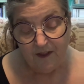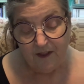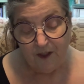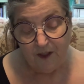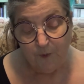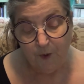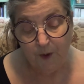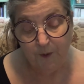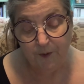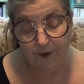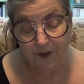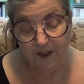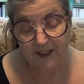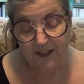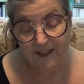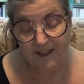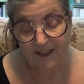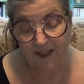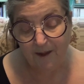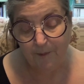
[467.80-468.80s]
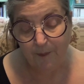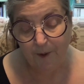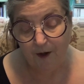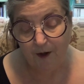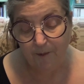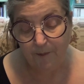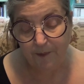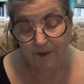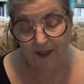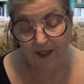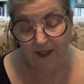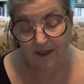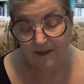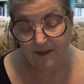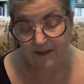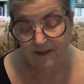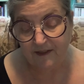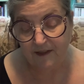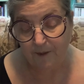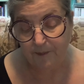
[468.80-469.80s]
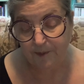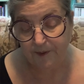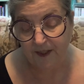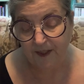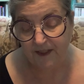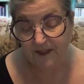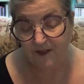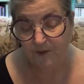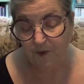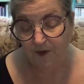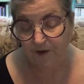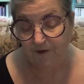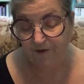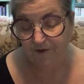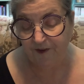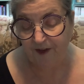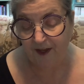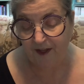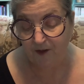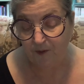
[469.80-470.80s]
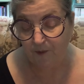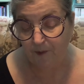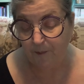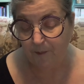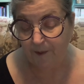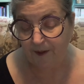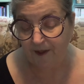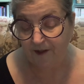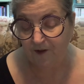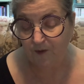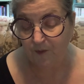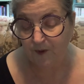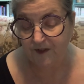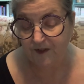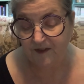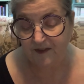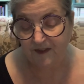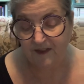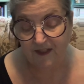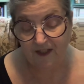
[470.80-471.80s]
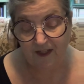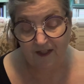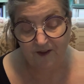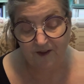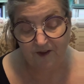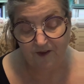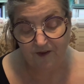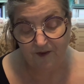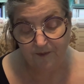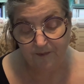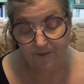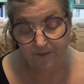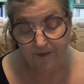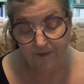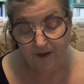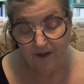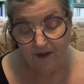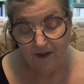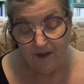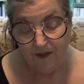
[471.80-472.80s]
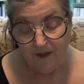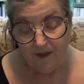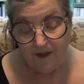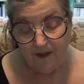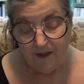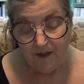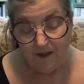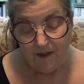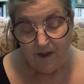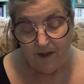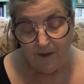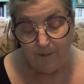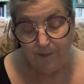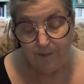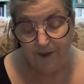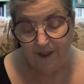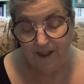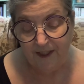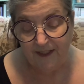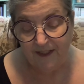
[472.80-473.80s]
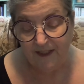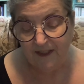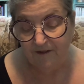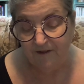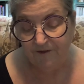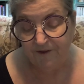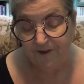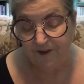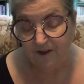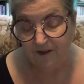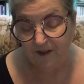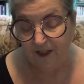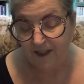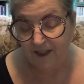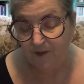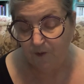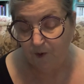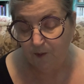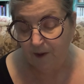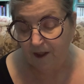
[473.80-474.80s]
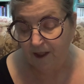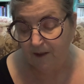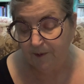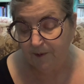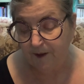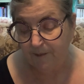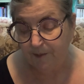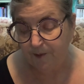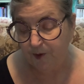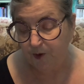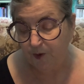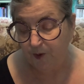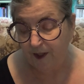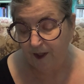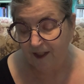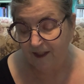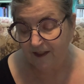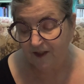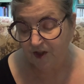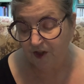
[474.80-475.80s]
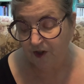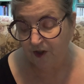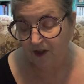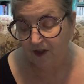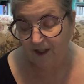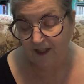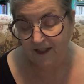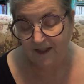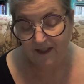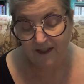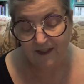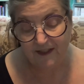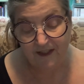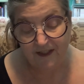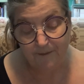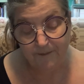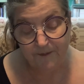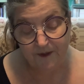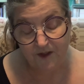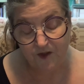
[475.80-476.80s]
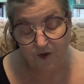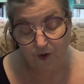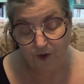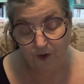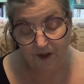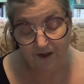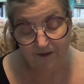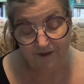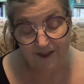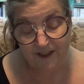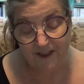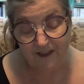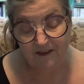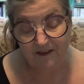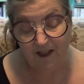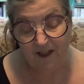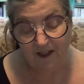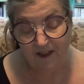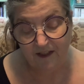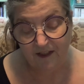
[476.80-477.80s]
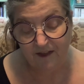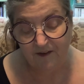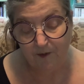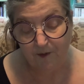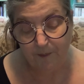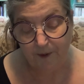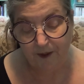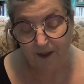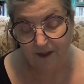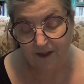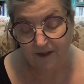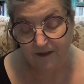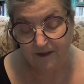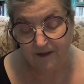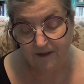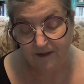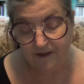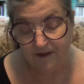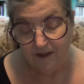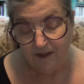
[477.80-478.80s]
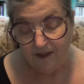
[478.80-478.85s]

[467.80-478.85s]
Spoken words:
We were in a set-apart place, a place where the fatter the better was the standard. But it didn't feel like there were many people who had internalized acceptance or even delight in their bodies.